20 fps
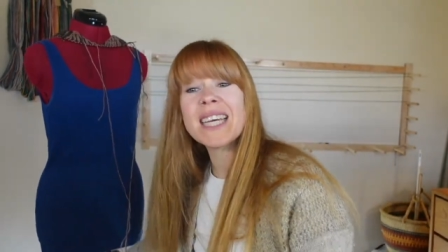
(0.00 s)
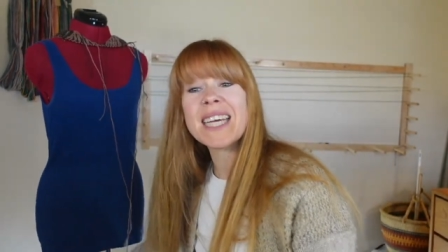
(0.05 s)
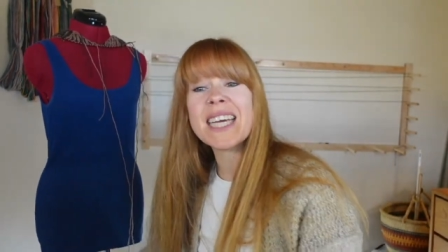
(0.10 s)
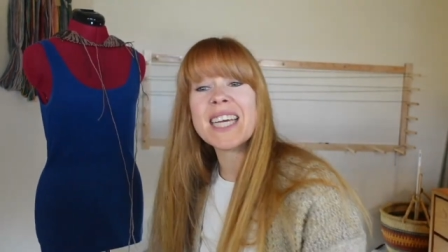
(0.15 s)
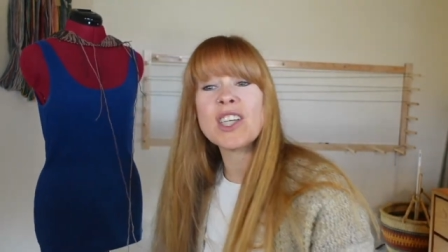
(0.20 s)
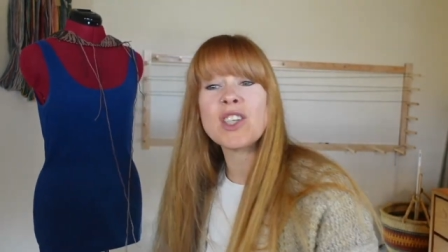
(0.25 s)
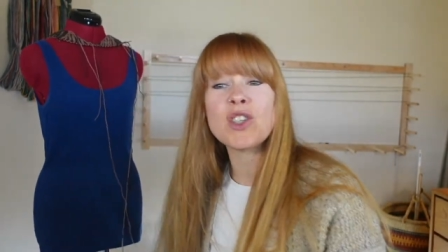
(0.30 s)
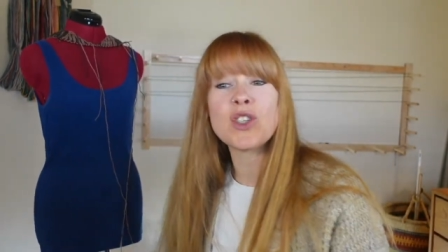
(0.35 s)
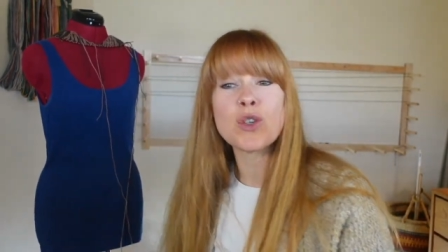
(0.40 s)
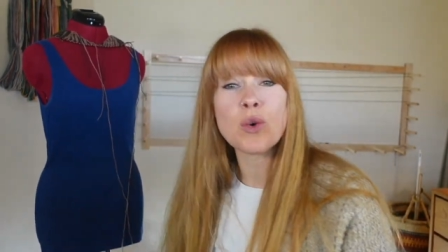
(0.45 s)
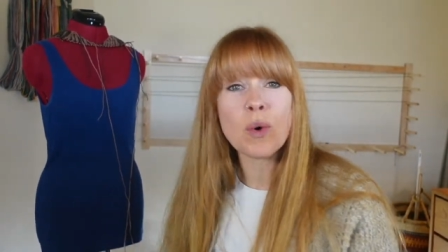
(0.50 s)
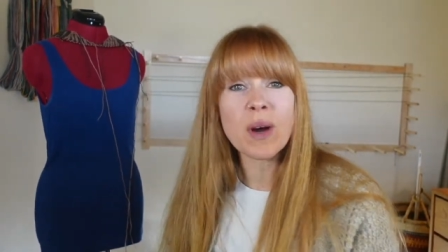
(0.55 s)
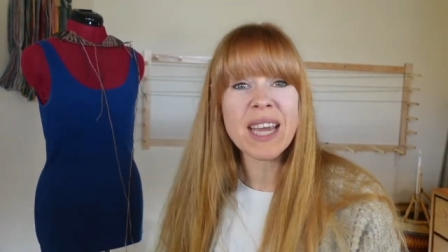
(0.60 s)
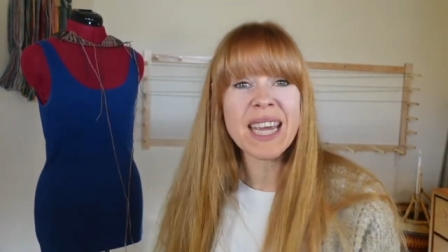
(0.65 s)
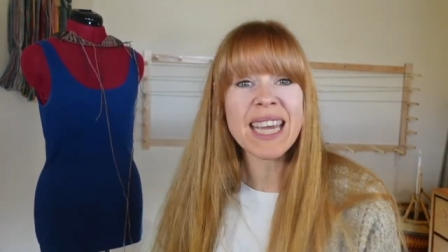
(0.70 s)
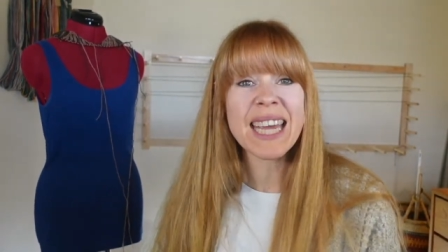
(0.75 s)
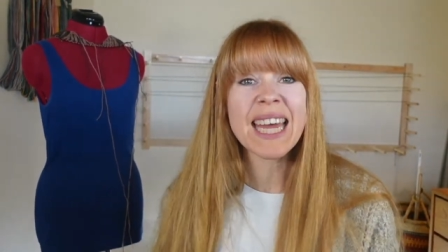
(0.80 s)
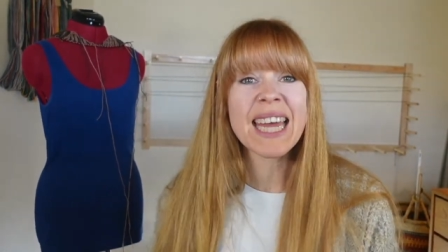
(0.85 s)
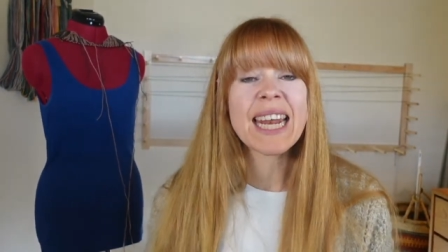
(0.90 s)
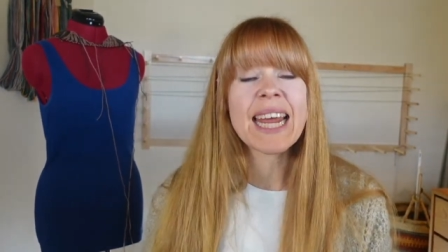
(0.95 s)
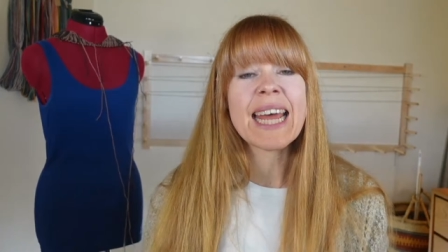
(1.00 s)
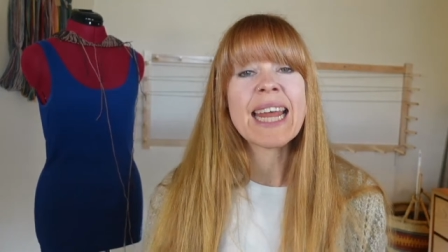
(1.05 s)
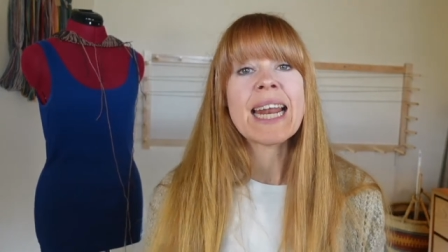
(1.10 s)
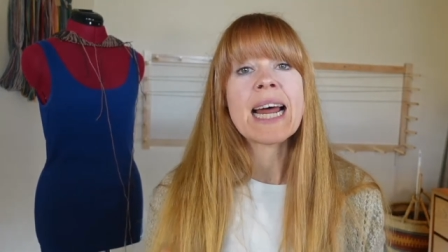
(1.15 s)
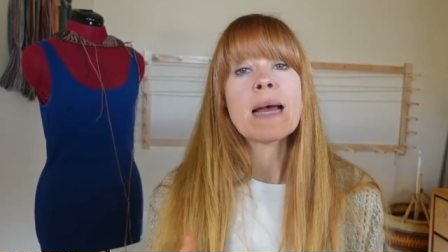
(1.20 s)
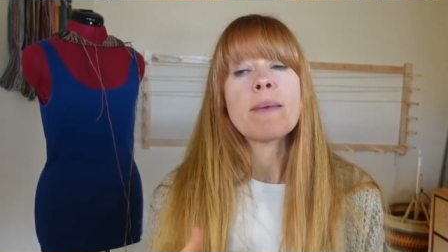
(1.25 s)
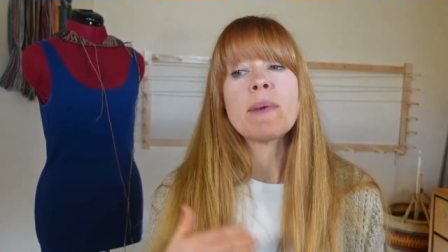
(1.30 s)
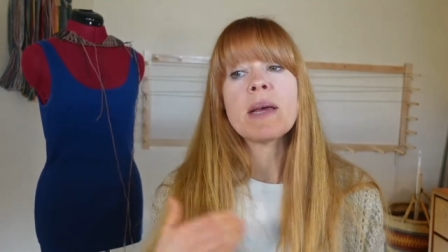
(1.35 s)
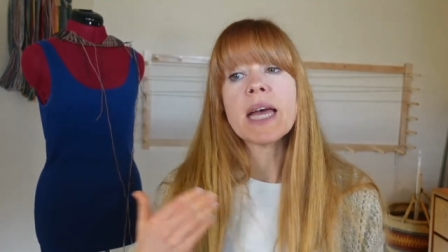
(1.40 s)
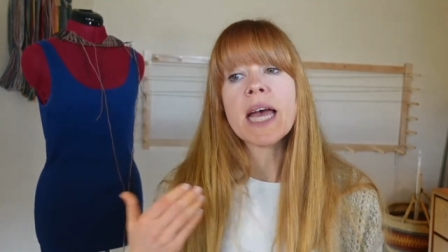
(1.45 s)
really enjoying it.
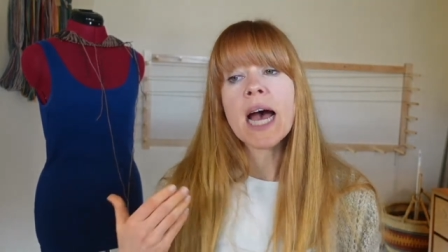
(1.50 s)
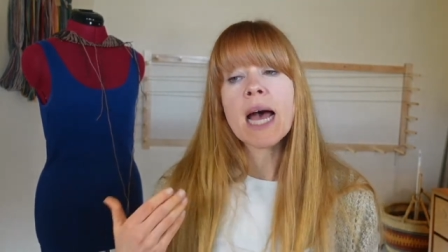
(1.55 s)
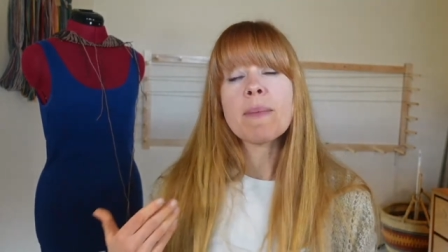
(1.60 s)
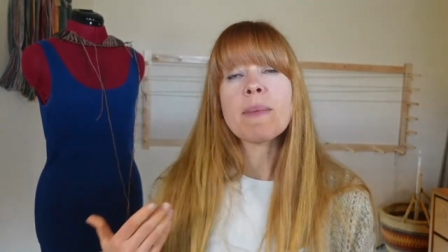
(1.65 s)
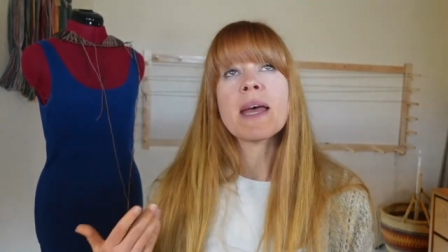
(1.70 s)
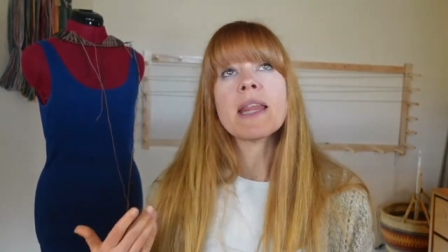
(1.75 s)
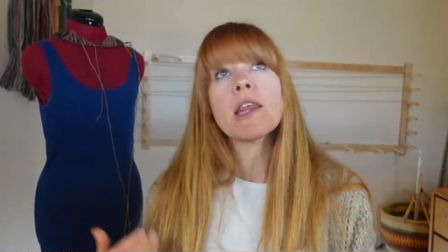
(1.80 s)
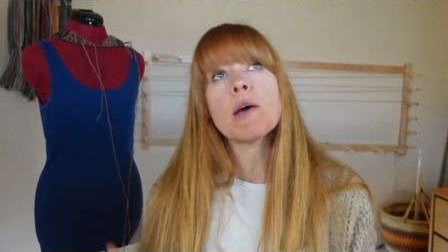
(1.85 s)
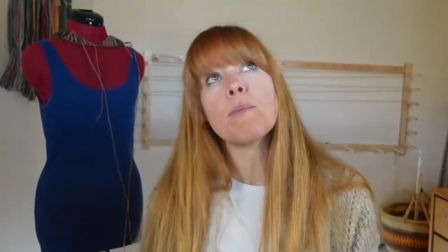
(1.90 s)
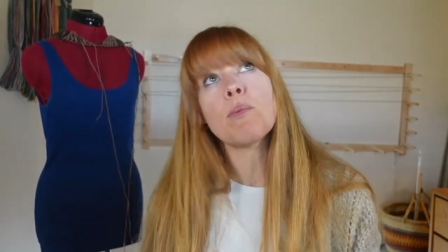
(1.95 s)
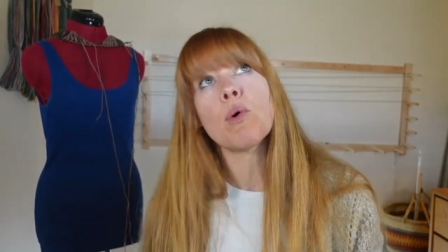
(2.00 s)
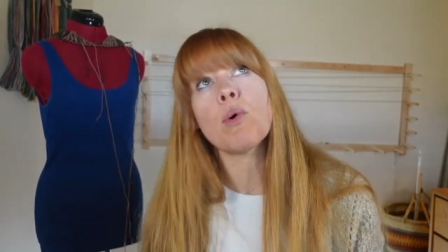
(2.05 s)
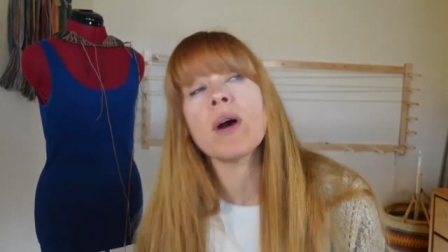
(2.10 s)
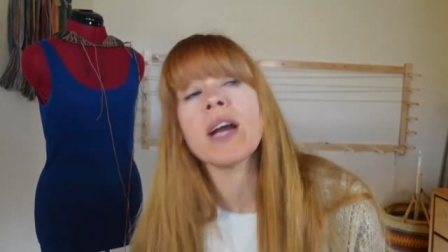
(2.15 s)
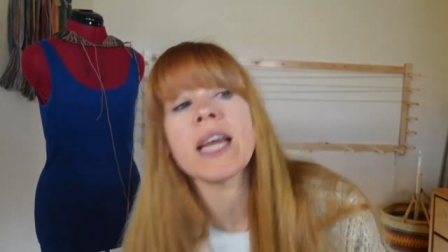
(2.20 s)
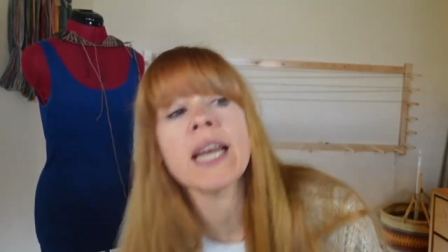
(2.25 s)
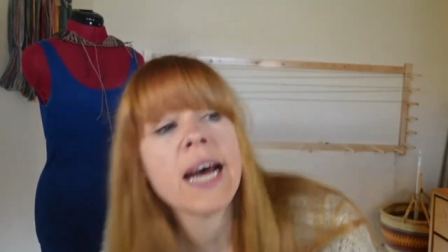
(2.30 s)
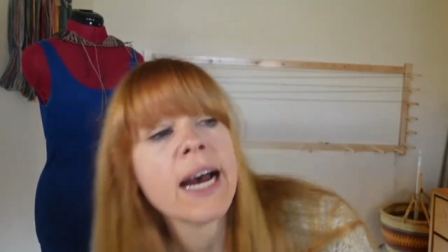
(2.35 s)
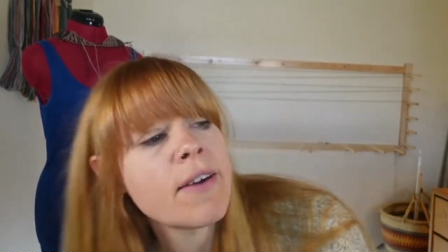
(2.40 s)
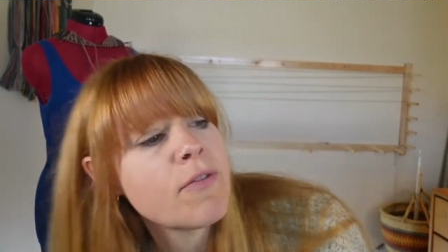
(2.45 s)
And I'm, I'm at the point,